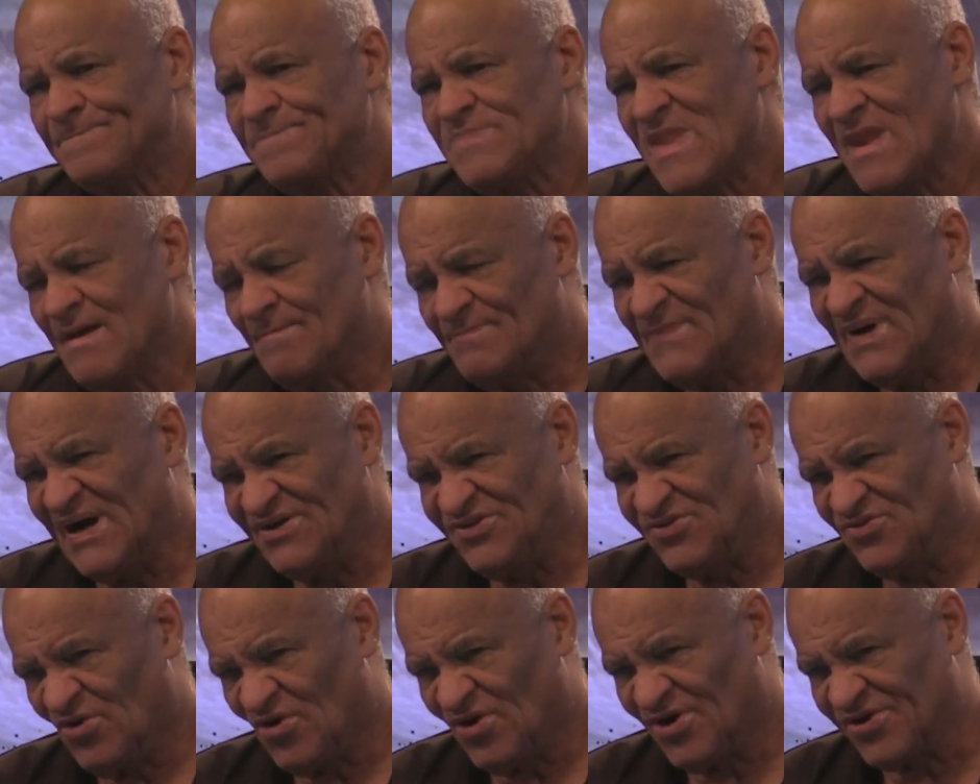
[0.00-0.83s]
My
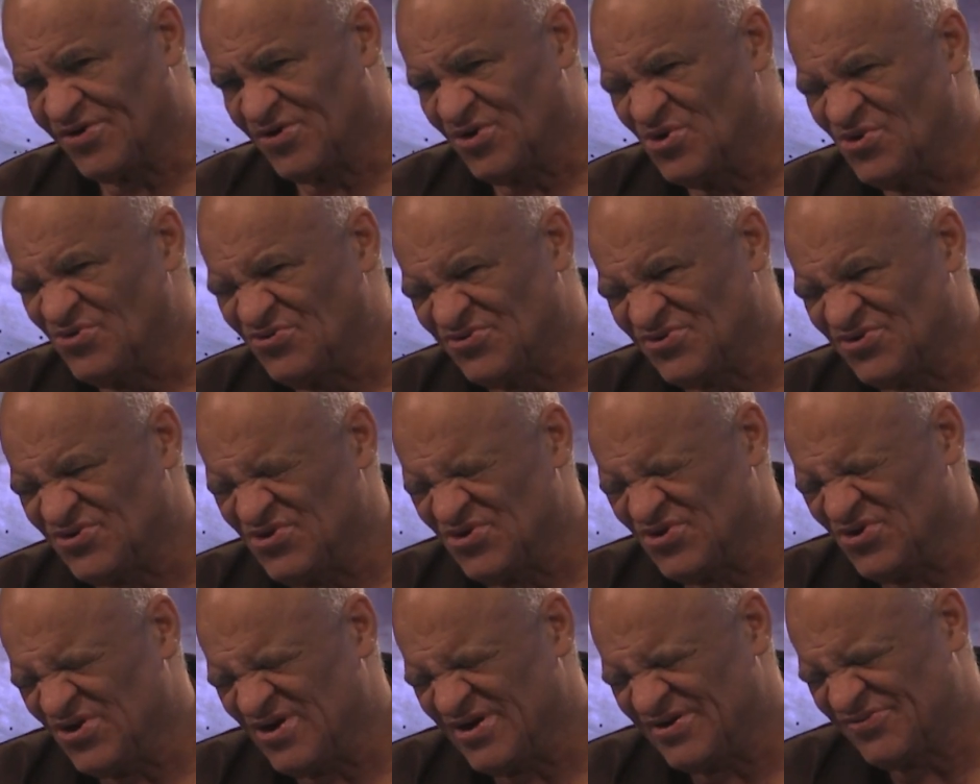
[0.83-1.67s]
daughter, who's a
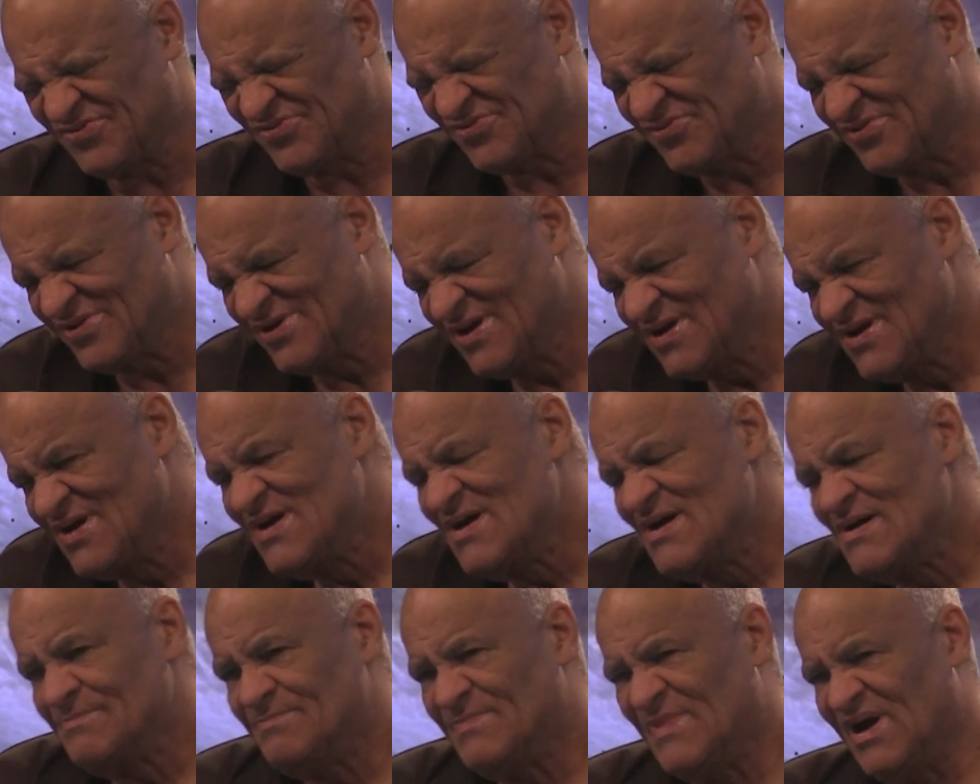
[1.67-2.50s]
nurse,
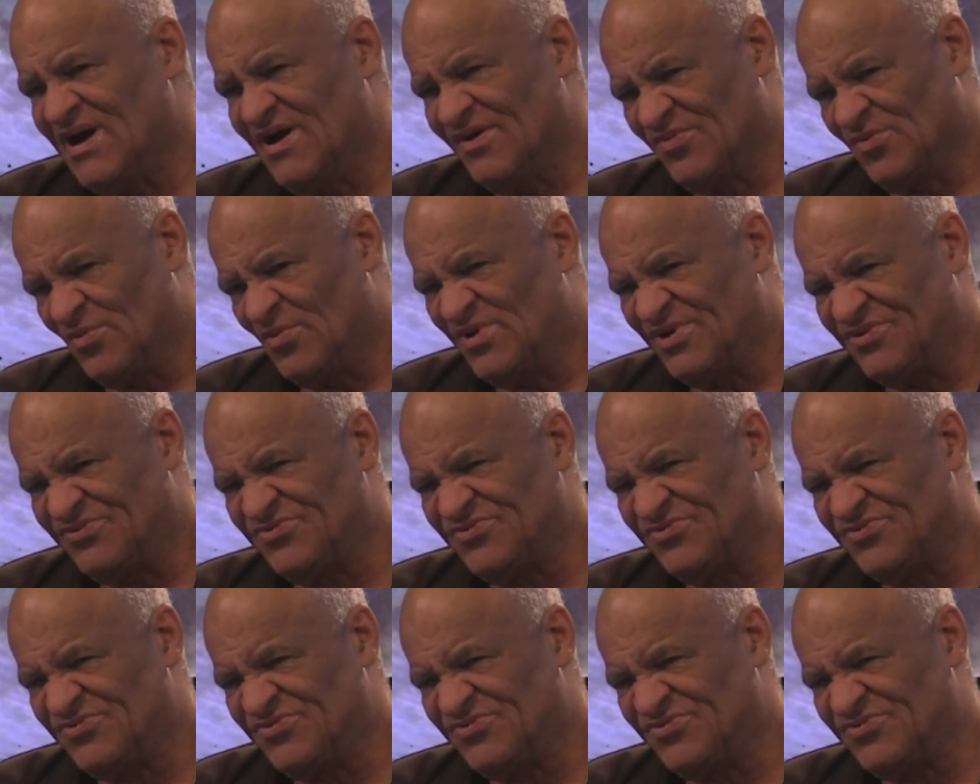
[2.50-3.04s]
my other one's a